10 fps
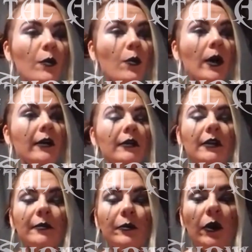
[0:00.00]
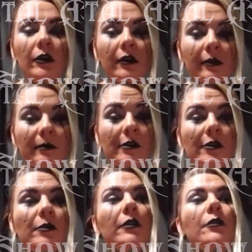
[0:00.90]
Welcome, welcome
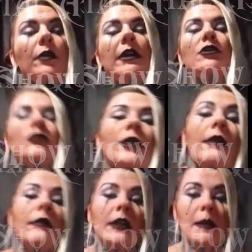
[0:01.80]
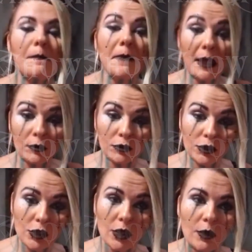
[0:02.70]
to the Great Traveling Metal
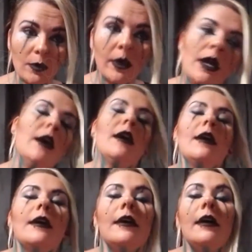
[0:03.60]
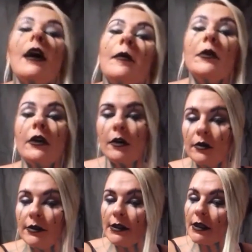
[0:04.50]
Show. Uh, I'm your
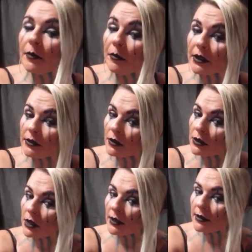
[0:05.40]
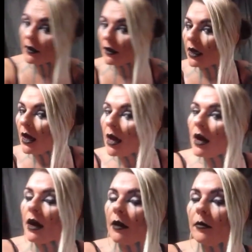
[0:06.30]
host, Mistress Jesseca.
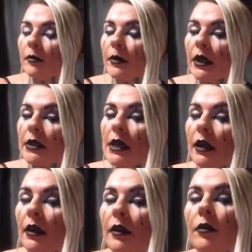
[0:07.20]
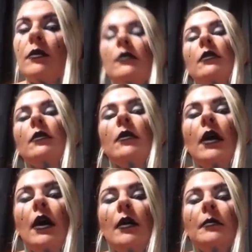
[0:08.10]
I will be taking you through
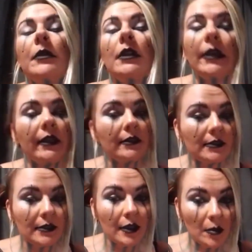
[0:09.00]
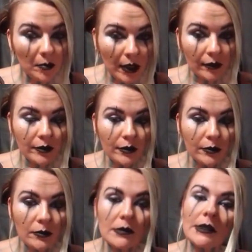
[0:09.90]
um, the latest metal
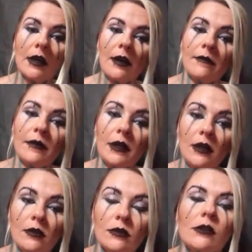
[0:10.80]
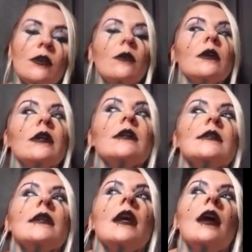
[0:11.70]
news, uh, videos,
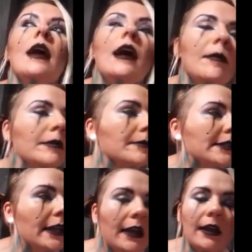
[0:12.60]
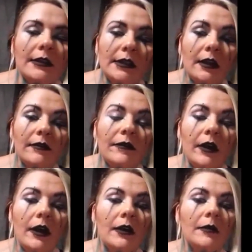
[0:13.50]
tours, albums, that kind of
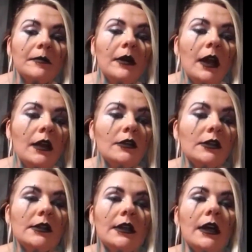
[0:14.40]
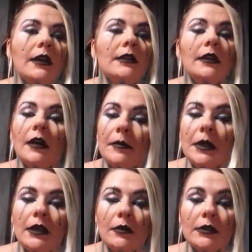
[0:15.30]
stuff. Um, just to uh,
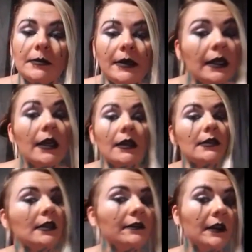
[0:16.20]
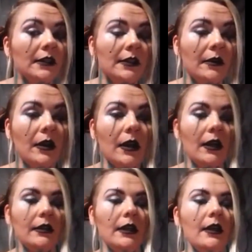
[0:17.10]
update you on some kick-ass stuff that's going on
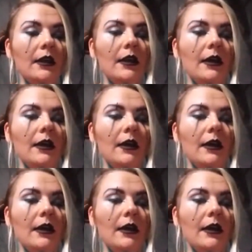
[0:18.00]
out there.